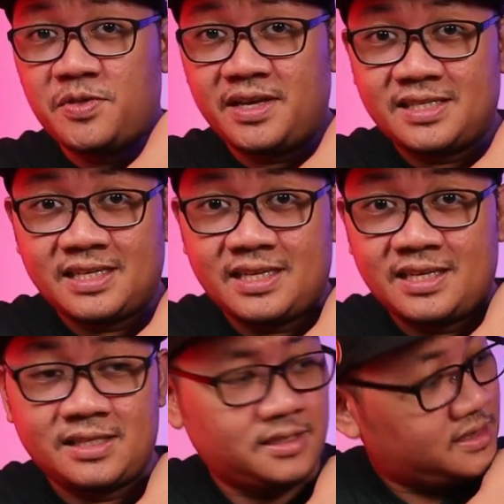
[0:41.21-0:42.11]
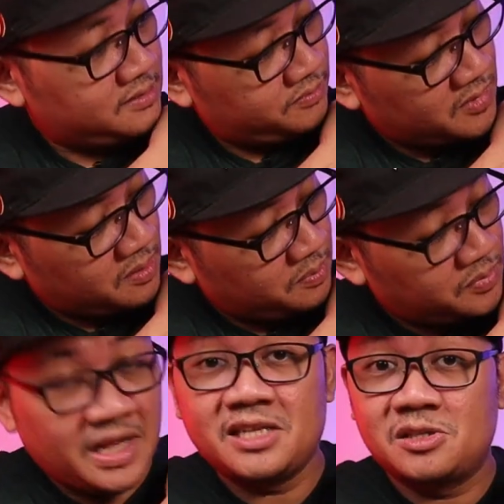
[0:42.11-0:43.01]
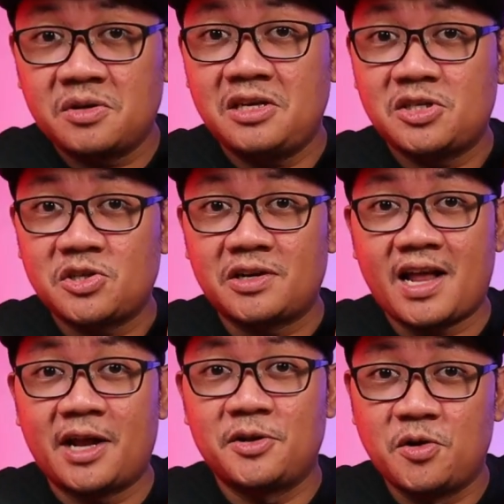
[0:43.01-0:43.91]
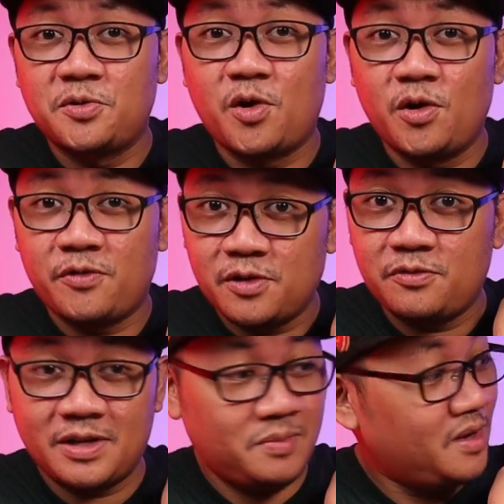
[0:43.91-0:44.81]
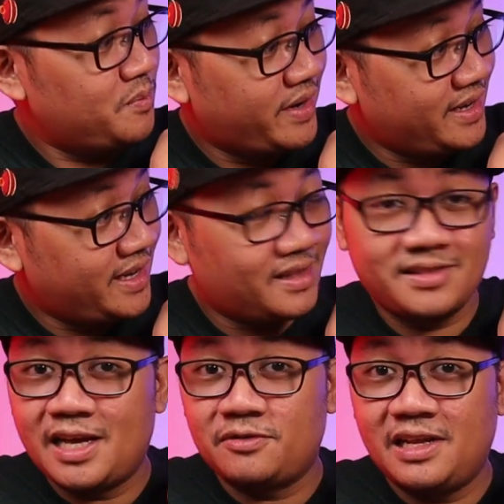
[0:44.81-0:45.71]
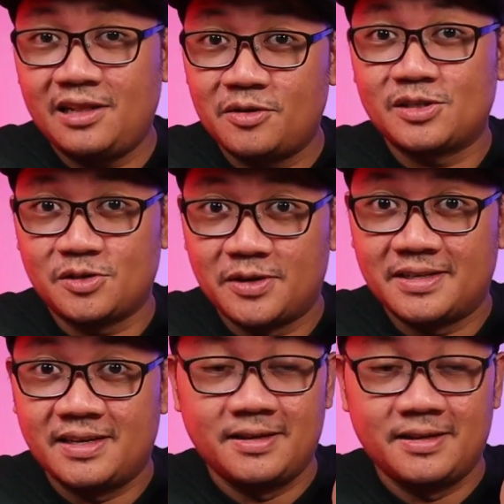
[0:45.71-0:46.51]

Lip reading: this is a nice looking shirt. I don't know if it'll fit me, but it definitely looks good.